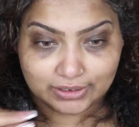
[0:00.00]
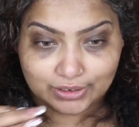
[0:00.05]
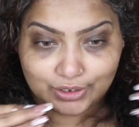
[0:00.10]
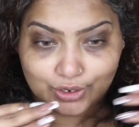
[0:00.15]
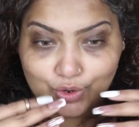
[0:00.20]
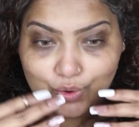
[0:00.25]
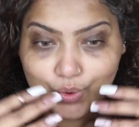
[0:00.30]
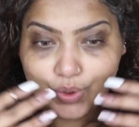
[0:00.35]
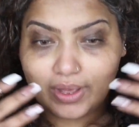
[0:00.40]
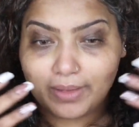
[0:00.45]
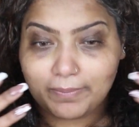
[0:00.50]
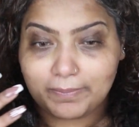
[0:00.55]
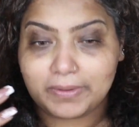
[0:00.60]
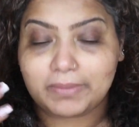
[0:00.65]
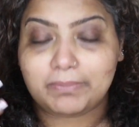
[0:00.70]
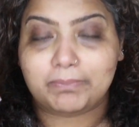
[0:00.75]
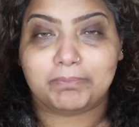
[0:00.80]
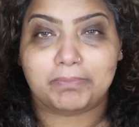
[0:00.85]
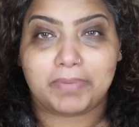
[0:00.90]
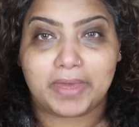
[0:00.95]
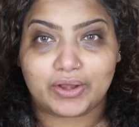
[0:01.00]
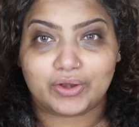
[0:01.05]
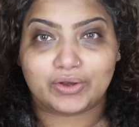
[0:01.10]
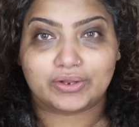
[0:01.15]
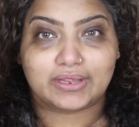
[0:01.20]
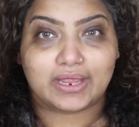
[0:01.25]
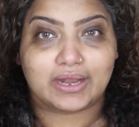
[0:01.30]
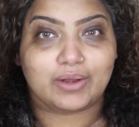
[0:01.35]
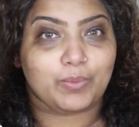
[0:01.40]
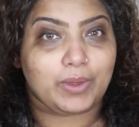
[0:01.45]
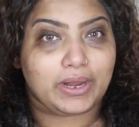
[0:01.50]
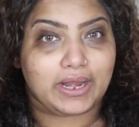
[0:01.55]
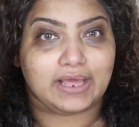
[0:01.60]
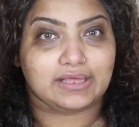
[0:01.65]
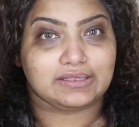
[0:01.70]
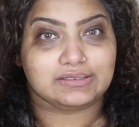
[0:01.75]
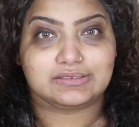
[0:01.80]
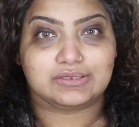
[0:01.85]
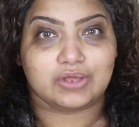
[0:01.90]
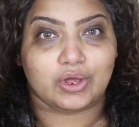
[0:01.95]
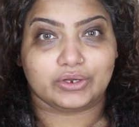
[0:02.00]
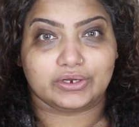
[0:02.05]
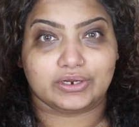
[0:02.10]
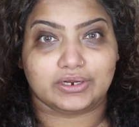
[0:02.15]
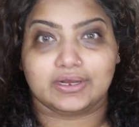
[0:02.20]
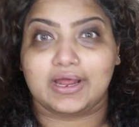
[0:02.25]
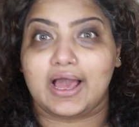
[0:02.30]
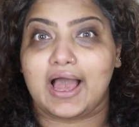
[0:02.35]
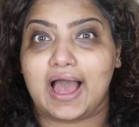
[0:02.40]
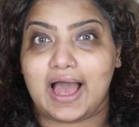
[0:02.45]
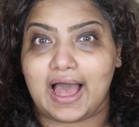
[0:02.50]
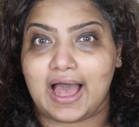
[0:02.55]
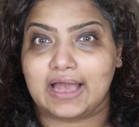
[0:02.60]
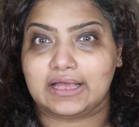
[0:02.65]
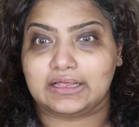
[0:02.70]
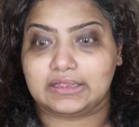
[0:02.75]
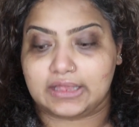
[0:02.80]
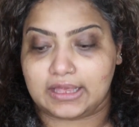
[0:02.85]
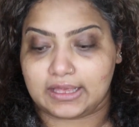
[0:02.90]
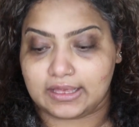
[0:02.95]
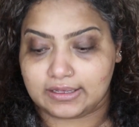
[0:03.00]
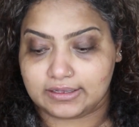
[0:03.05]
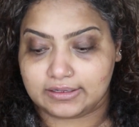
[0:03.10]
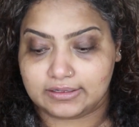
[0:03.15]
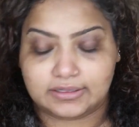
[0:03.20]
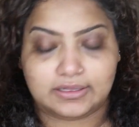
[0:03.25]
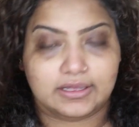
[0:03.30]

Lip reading: They look a bit better than when I started, I think.